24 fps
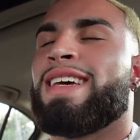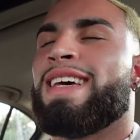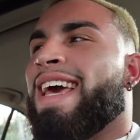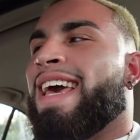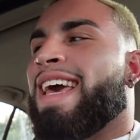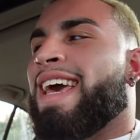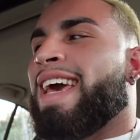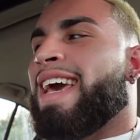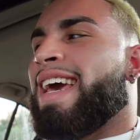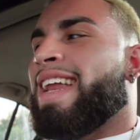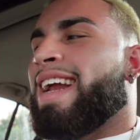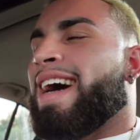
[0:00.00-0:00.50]

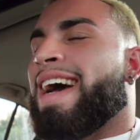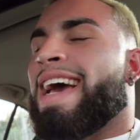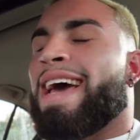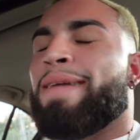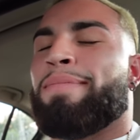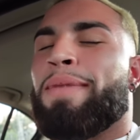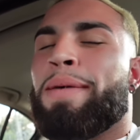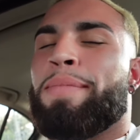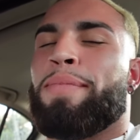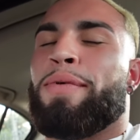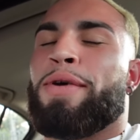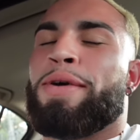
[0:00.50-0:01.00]
and I had
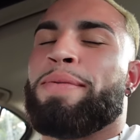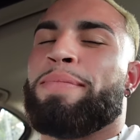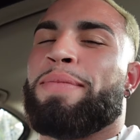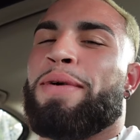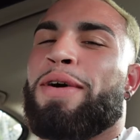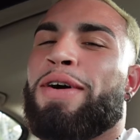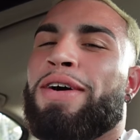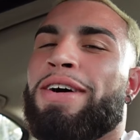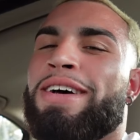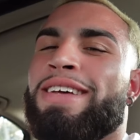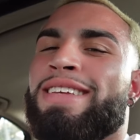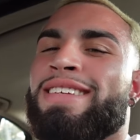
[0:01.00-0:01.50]
my boy
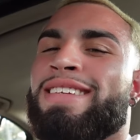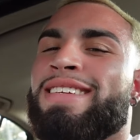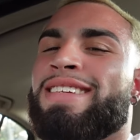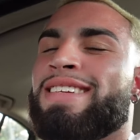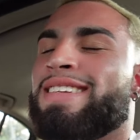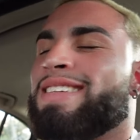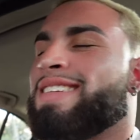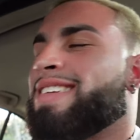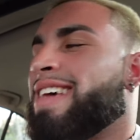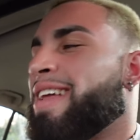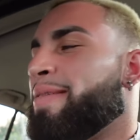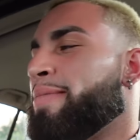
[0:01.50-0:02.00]
Moz
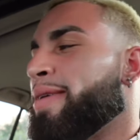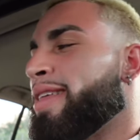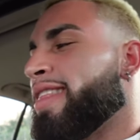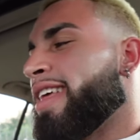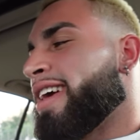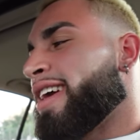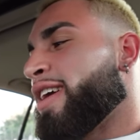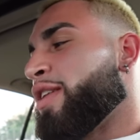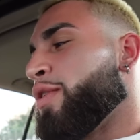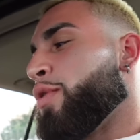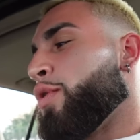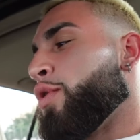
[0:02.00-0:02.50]
send me
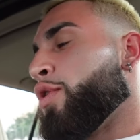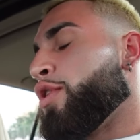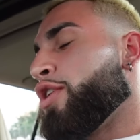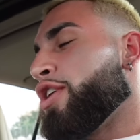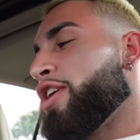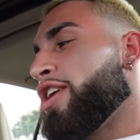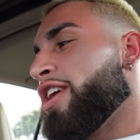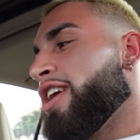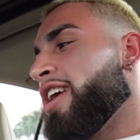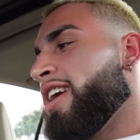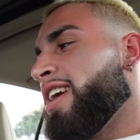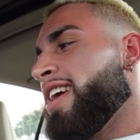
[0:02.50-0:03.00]
like an
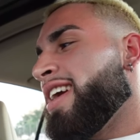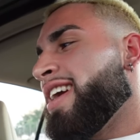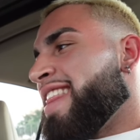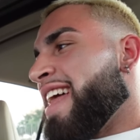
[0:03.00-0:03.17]
order